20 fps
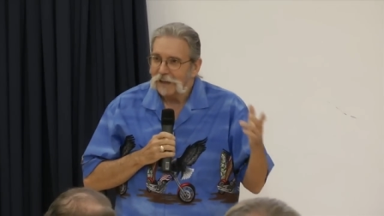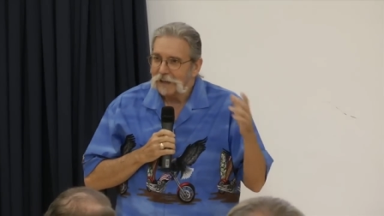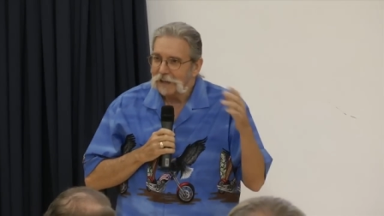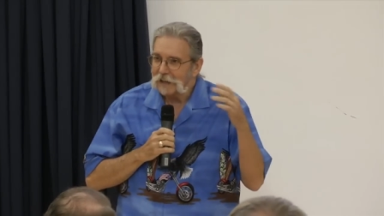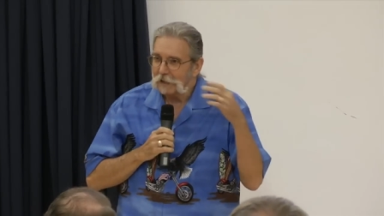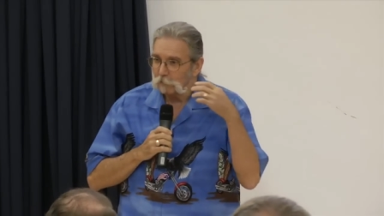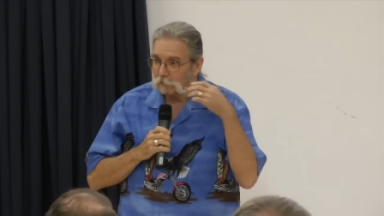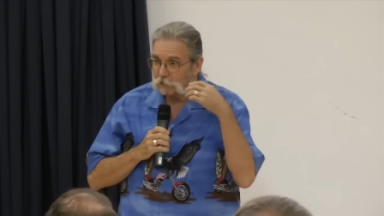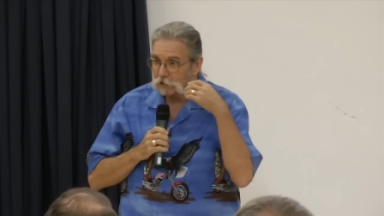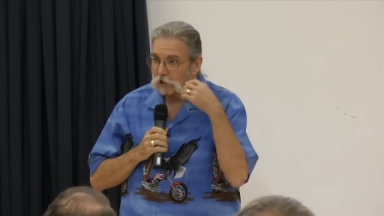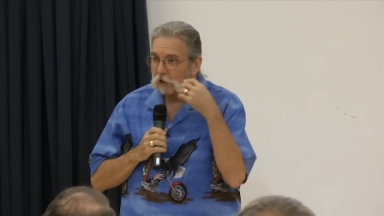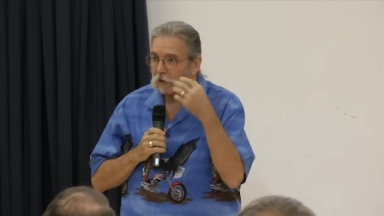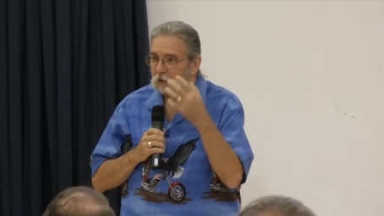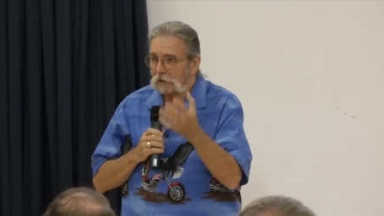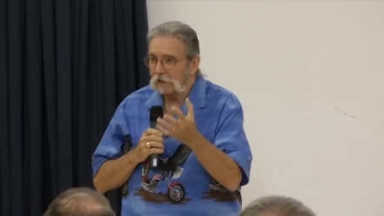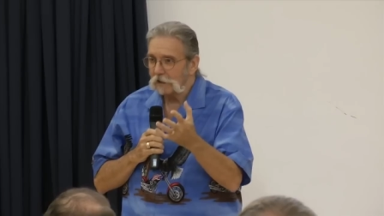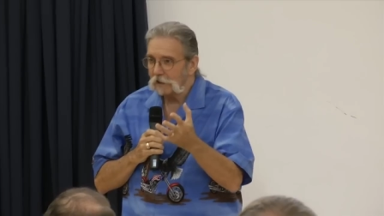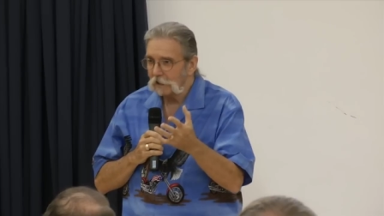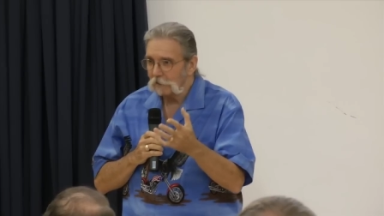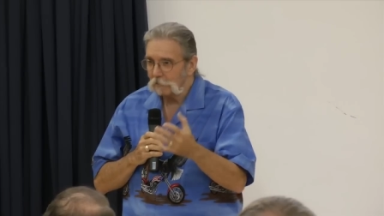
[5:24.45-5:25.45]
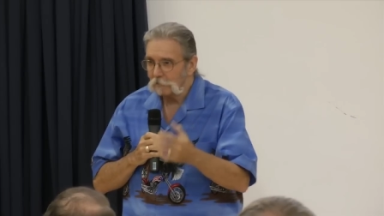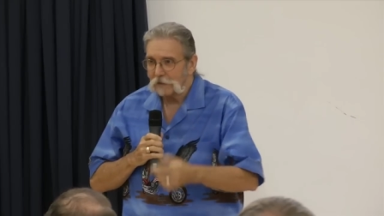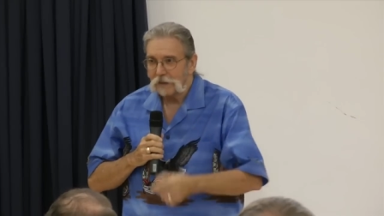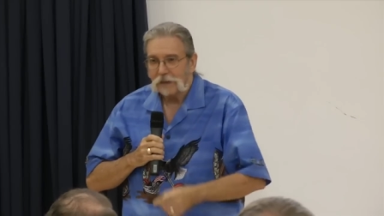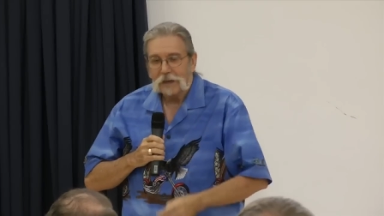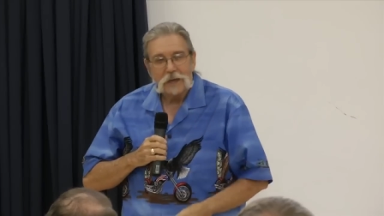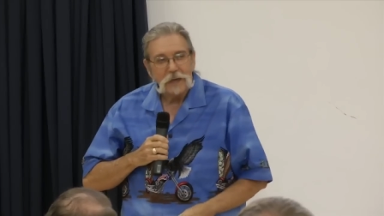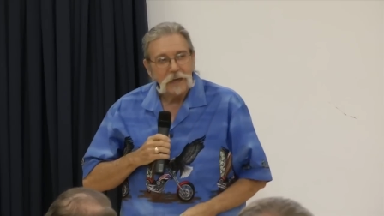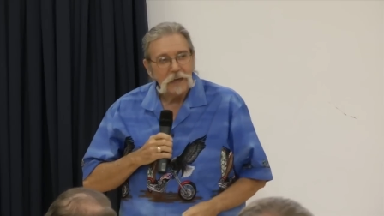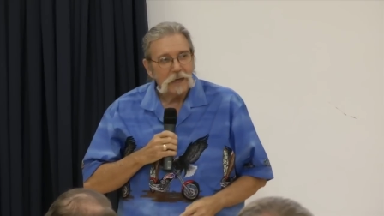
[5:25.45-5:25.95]
It was all him,
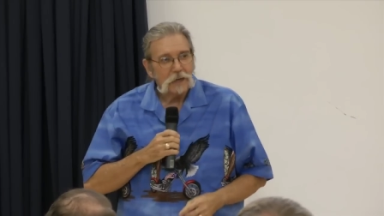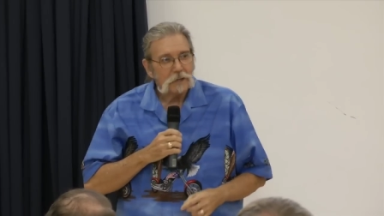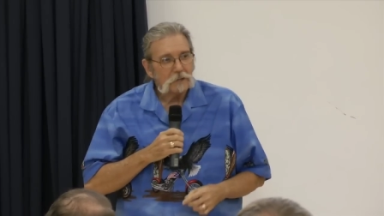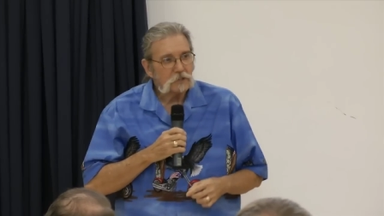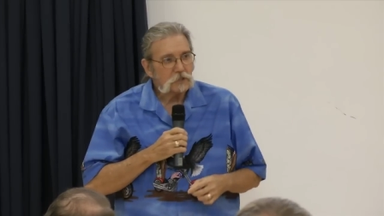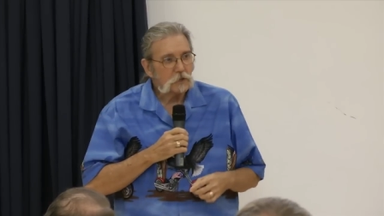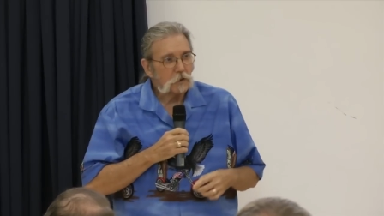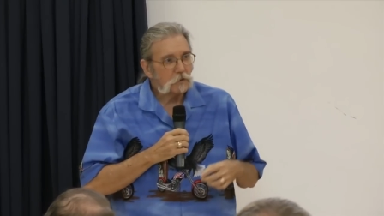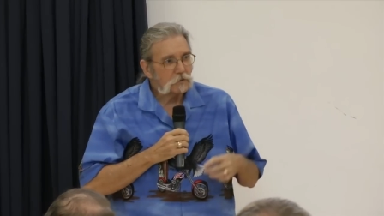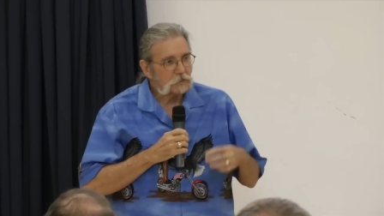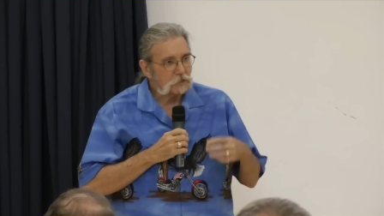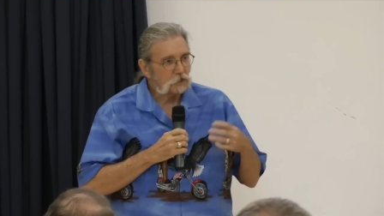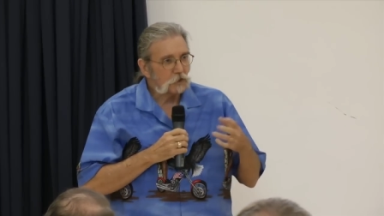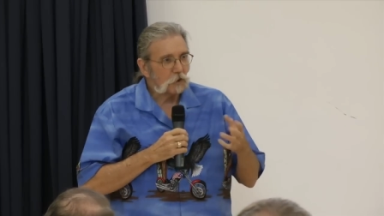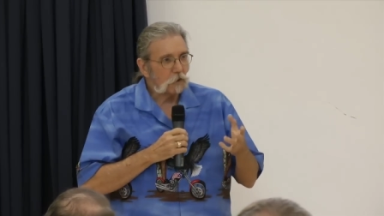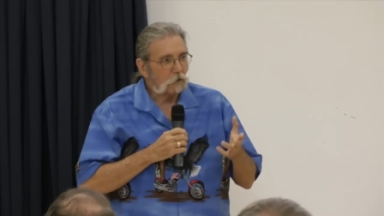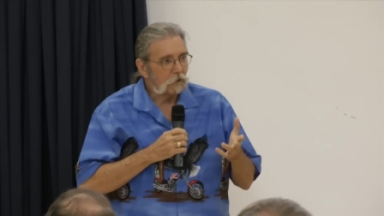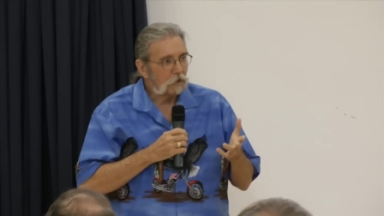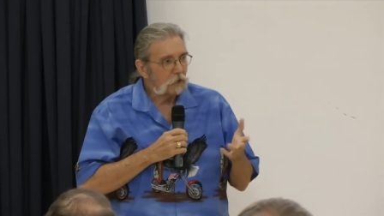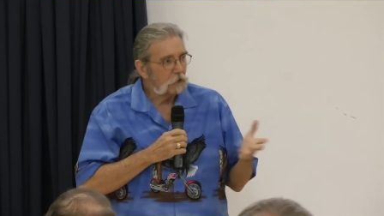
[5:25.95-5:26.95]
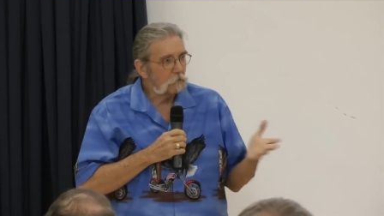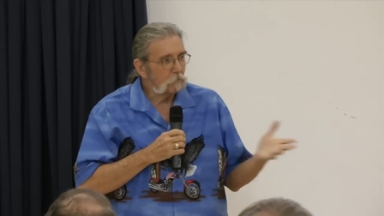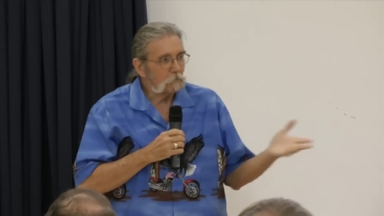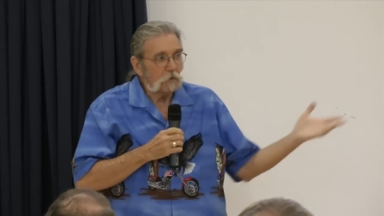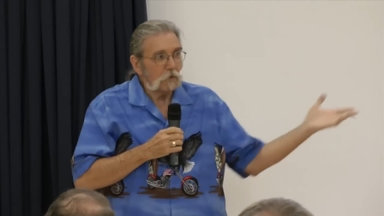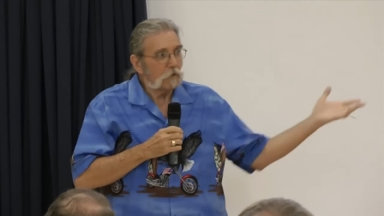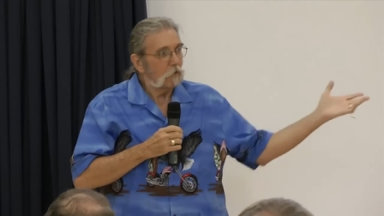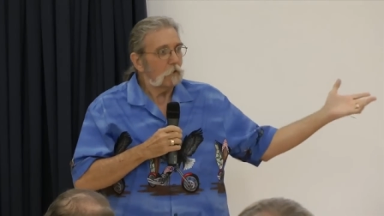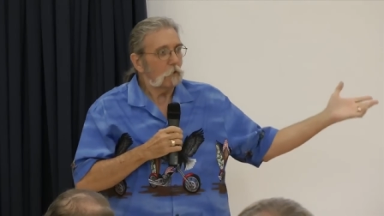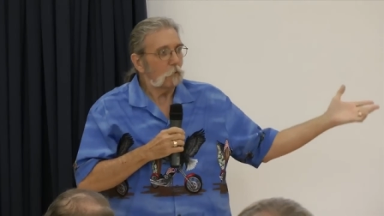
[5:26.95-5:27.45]
and as long as it's all him,
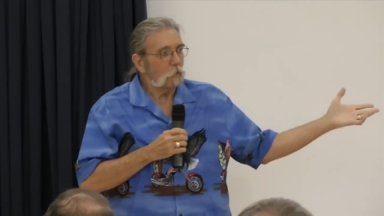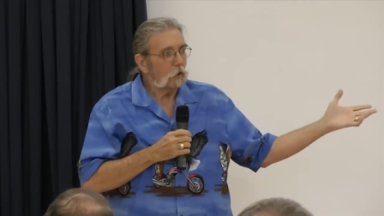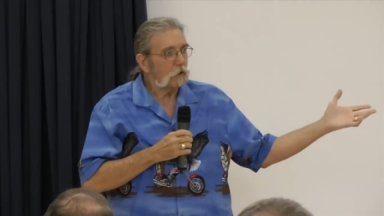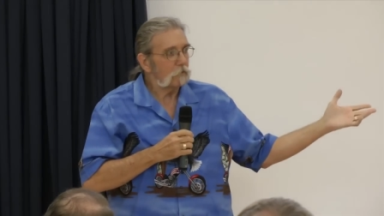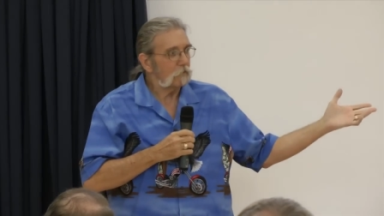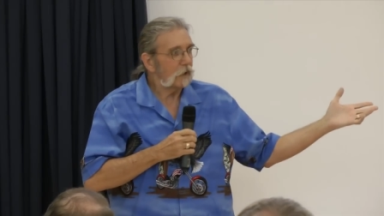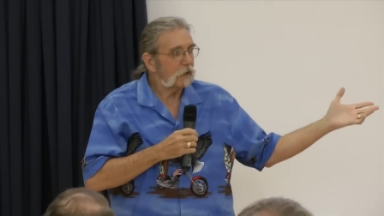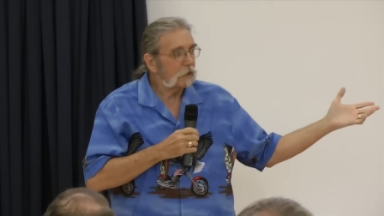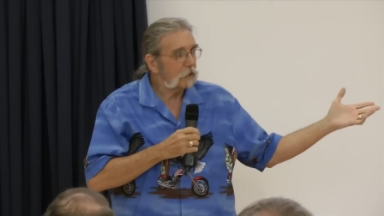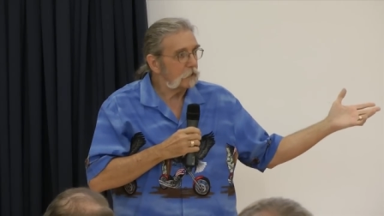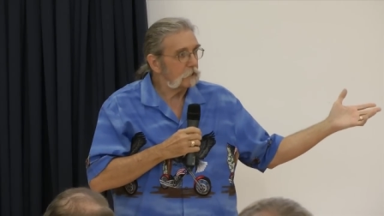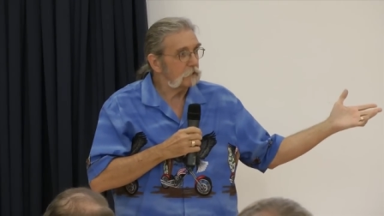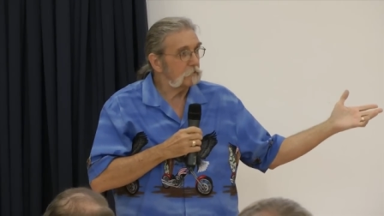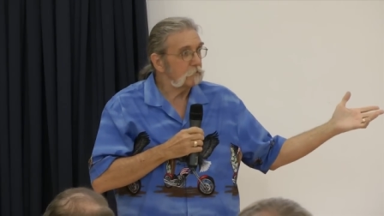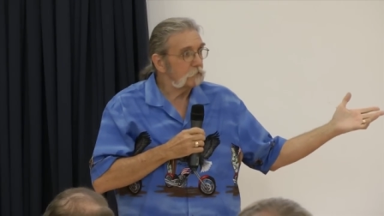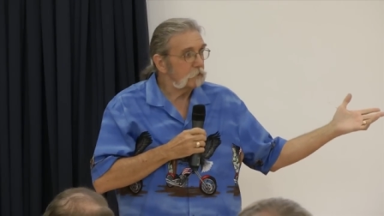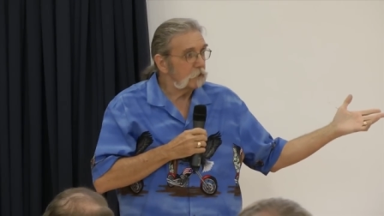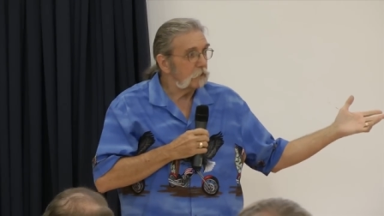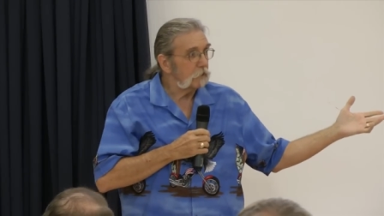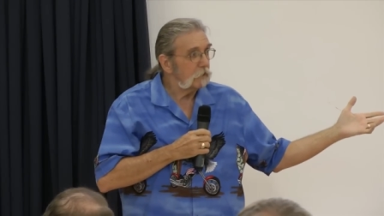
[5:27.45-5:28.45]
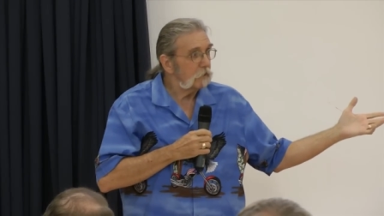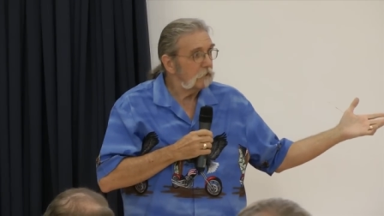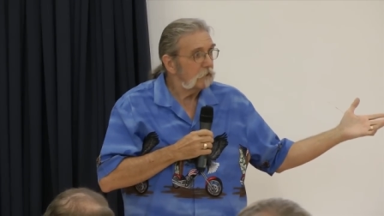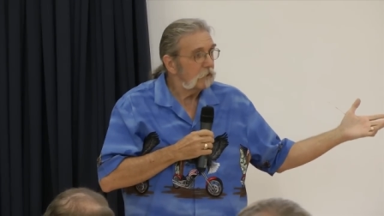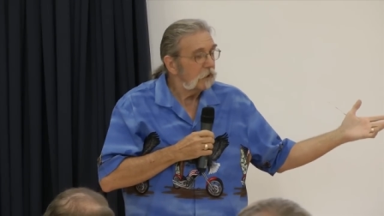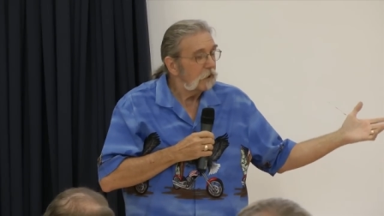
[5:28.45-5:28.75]
what have I got to fear?